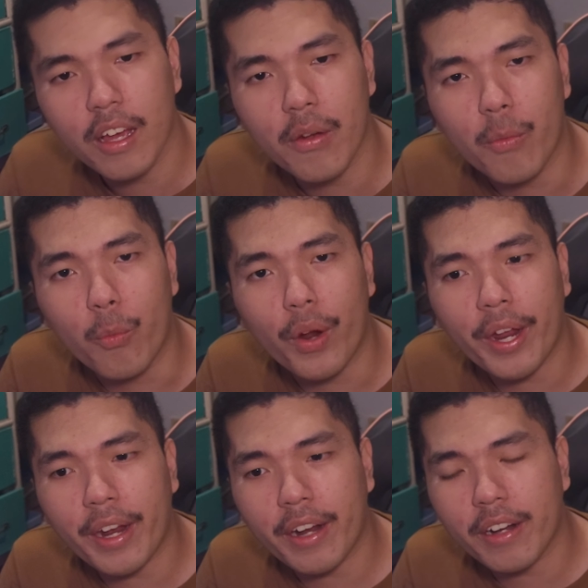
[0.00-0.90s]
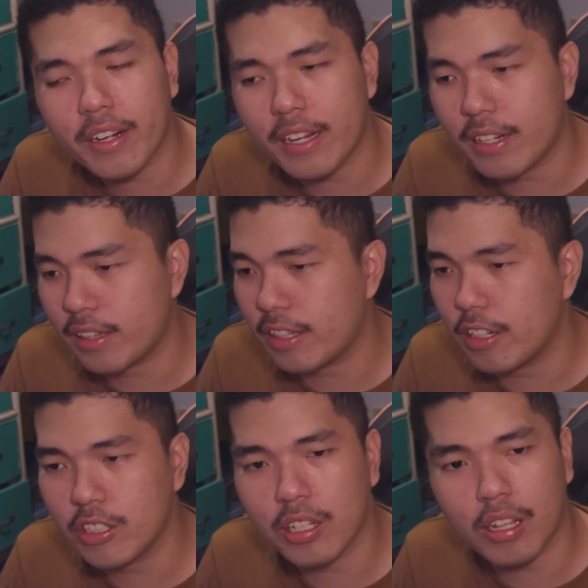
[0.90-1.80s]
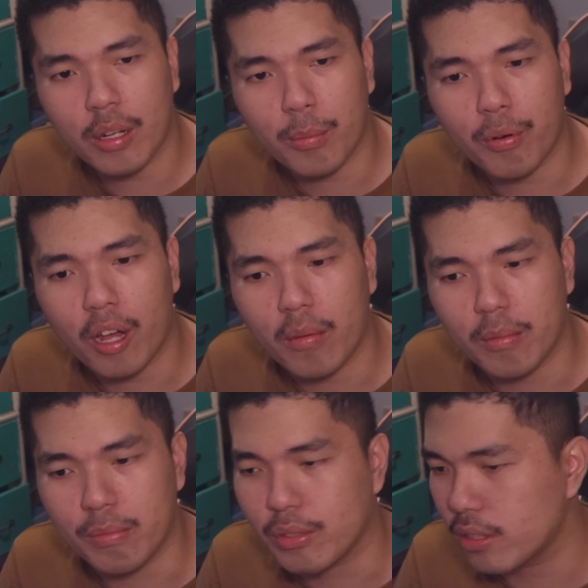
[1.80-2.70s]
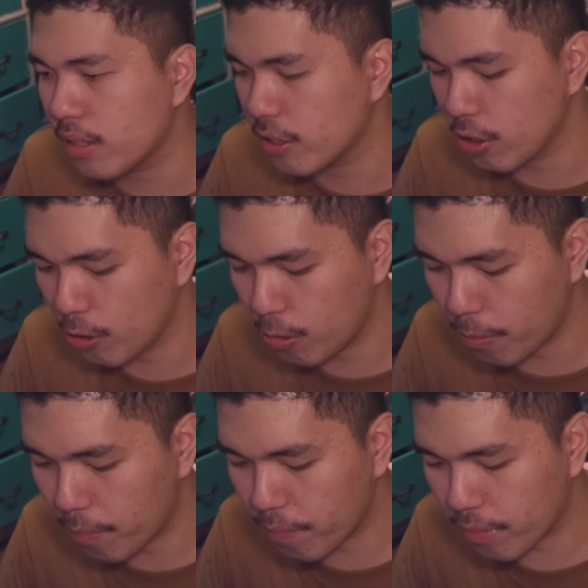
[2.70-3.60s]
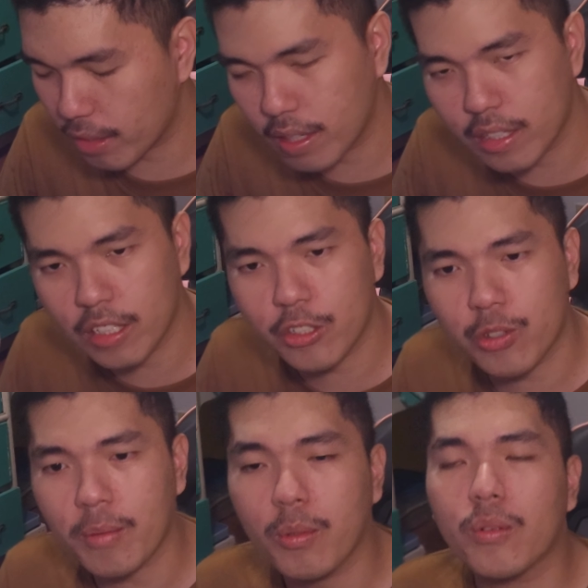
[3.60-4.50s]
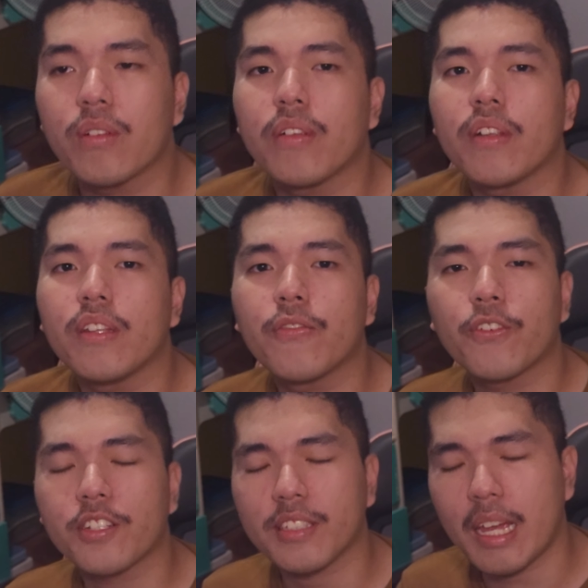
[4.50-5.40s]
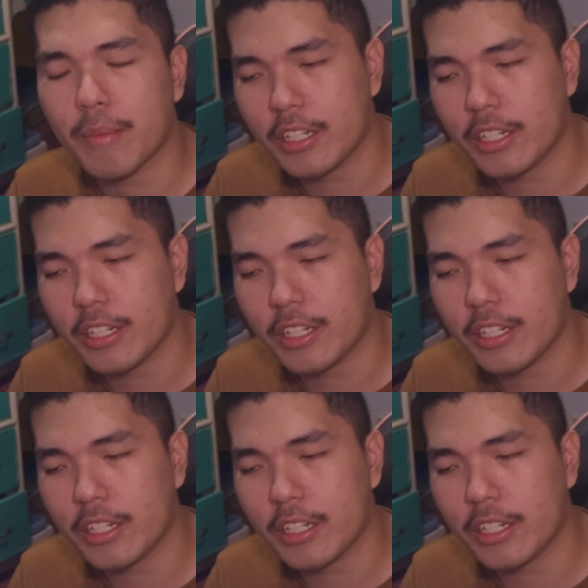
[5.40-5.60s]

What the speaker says: where there's a lot of problems. So the treble, the first time I